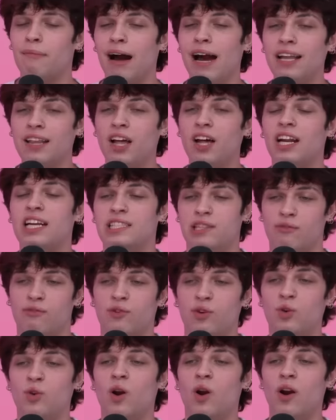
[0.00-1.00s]
Like my thought is
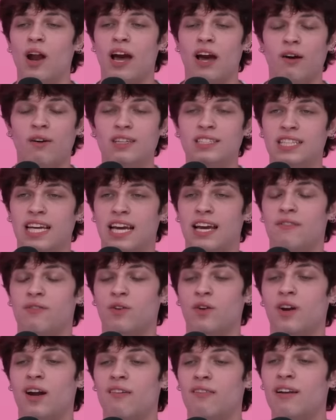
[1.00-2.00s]
if you don't, I always say
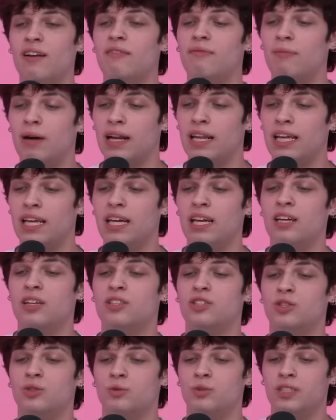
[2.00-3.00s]
if you don't have enough money
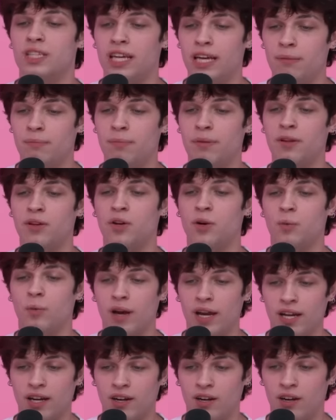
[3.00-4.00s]
to tip your
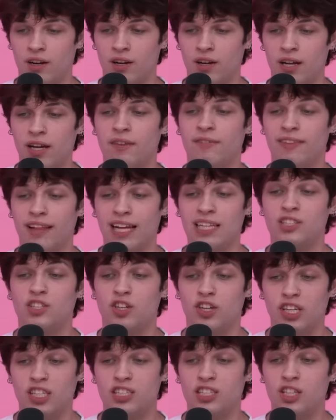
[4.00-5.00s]
waiter, if don't that's
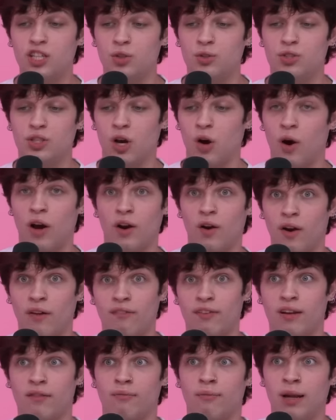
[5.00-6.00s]
go. your excuse, oh I don't
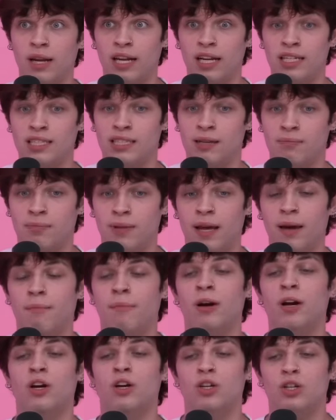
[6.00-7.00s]
have enough money to tip
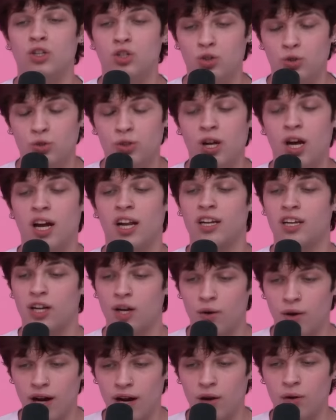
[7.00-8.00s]
them, do not
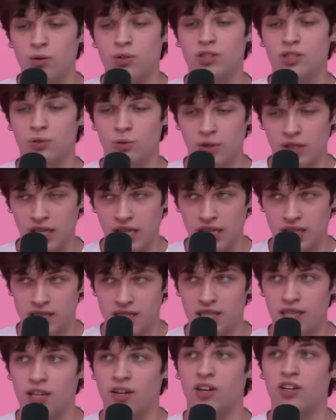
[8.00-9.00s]
go out to
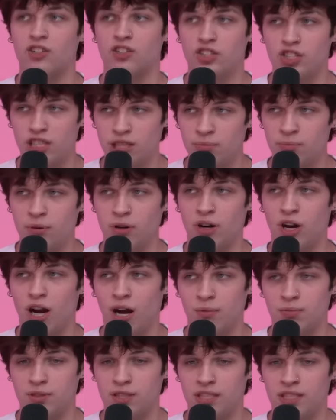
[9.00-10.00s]
eat. There are cheaper
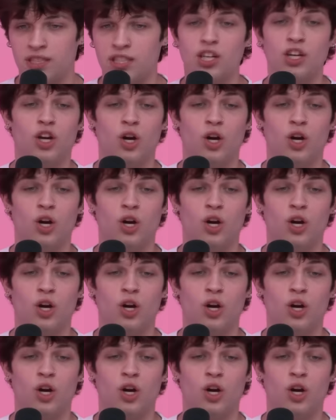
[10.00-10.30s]
options.